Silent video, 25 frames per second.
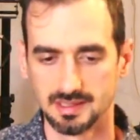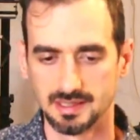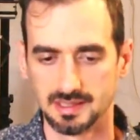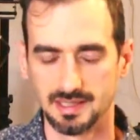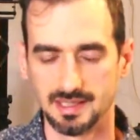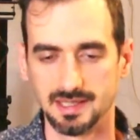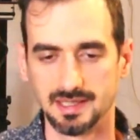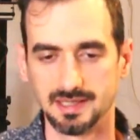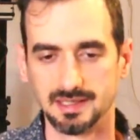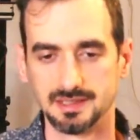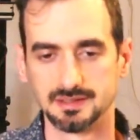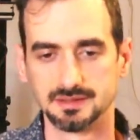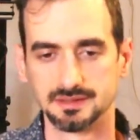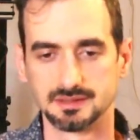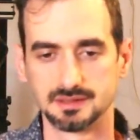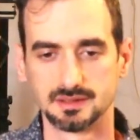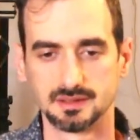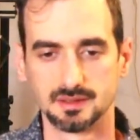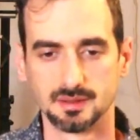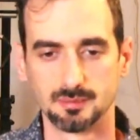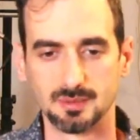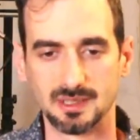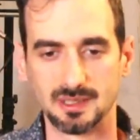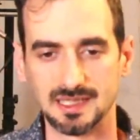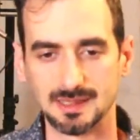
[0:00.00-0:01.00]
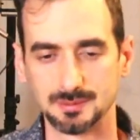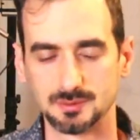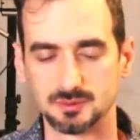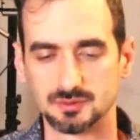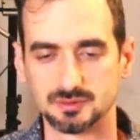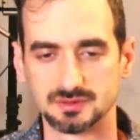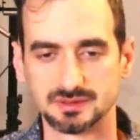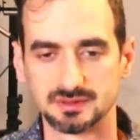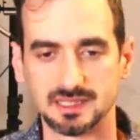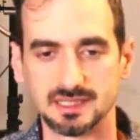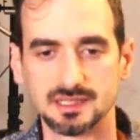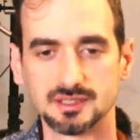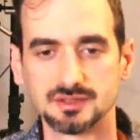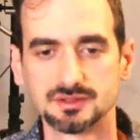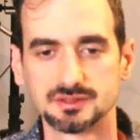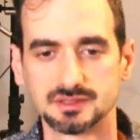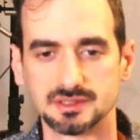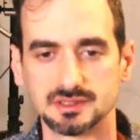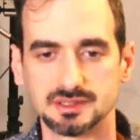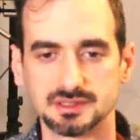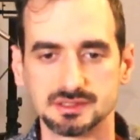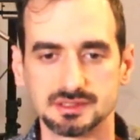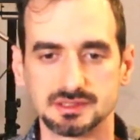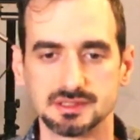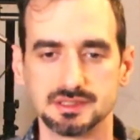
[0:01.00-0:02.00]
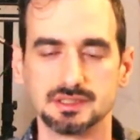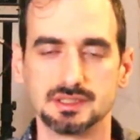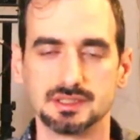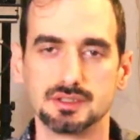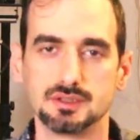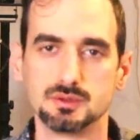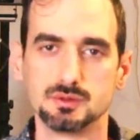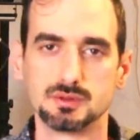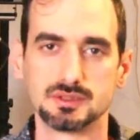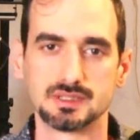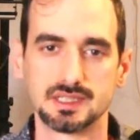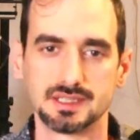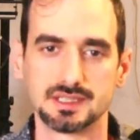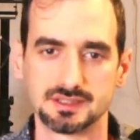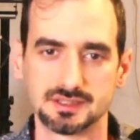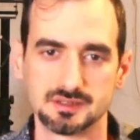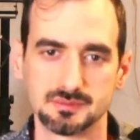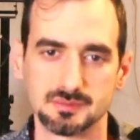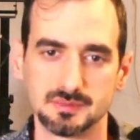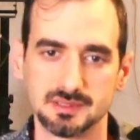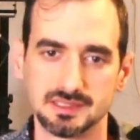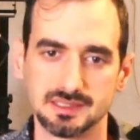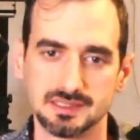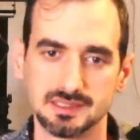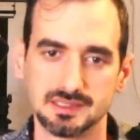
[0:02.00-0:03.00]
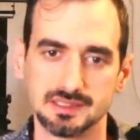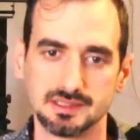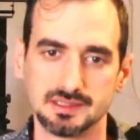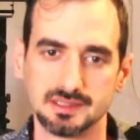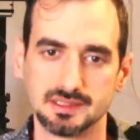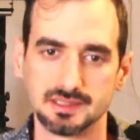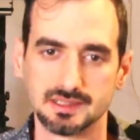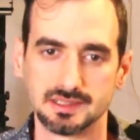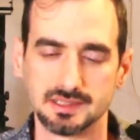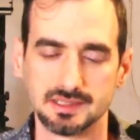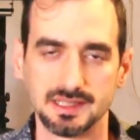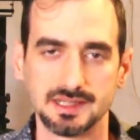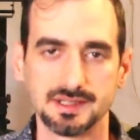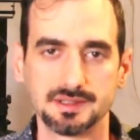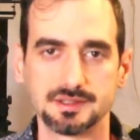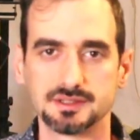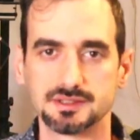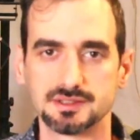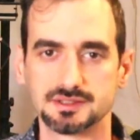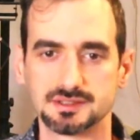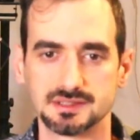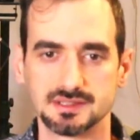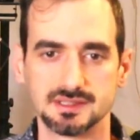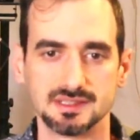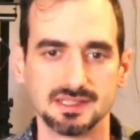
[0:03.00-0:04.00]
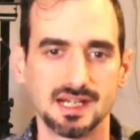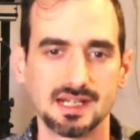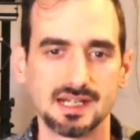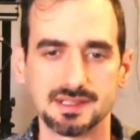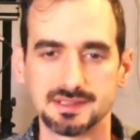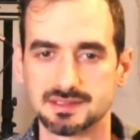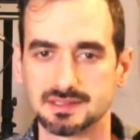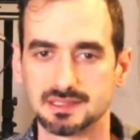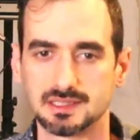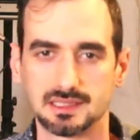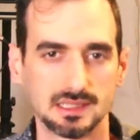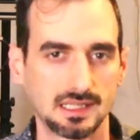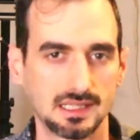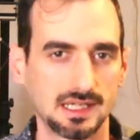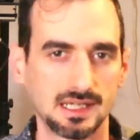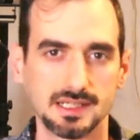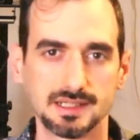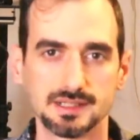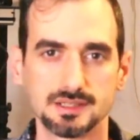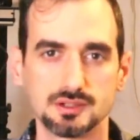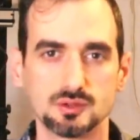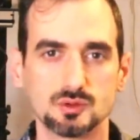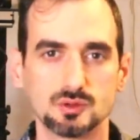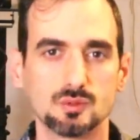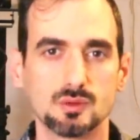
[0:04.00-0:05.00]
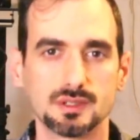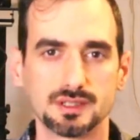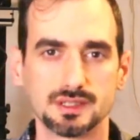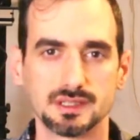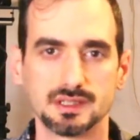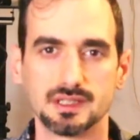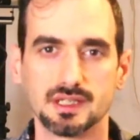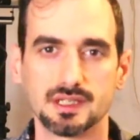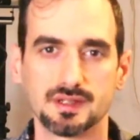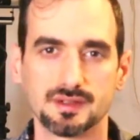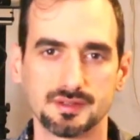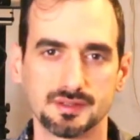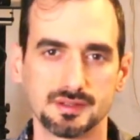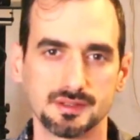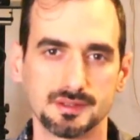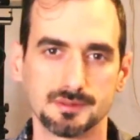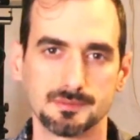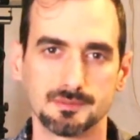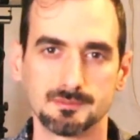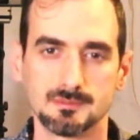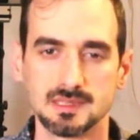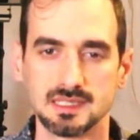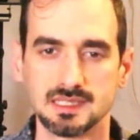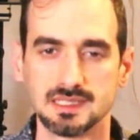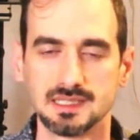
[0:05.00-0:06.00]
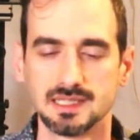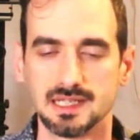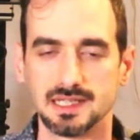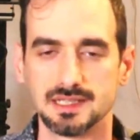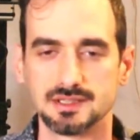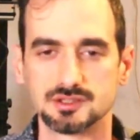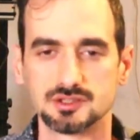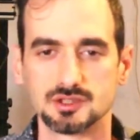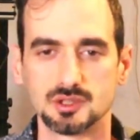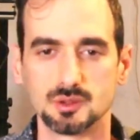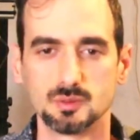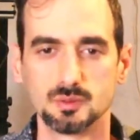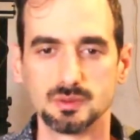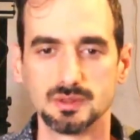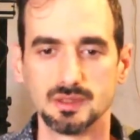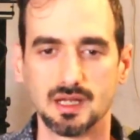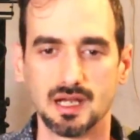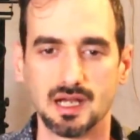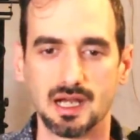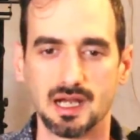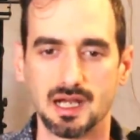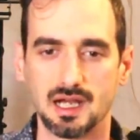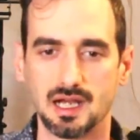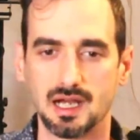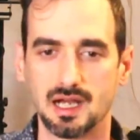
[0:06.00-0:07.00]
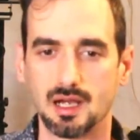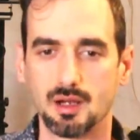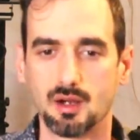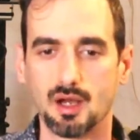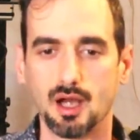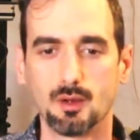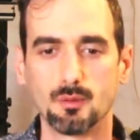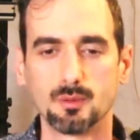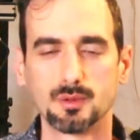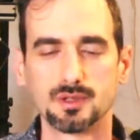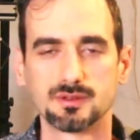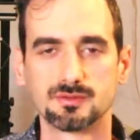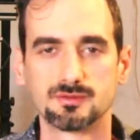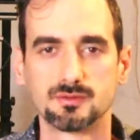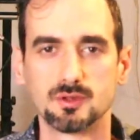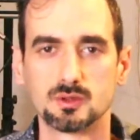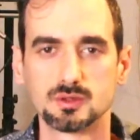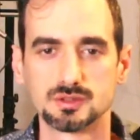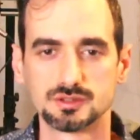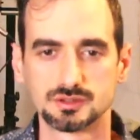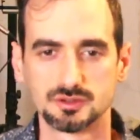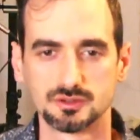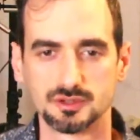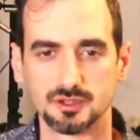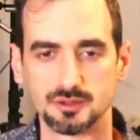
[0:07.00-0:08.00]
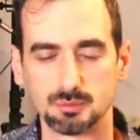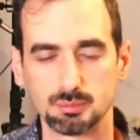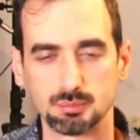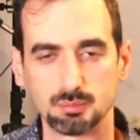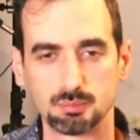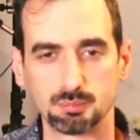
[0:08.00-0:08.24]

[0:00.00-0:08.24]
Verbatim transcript: And the Bible tells us in the New Testament, in the letters, to not to lie to one another. And so we, I, I want to focus on the,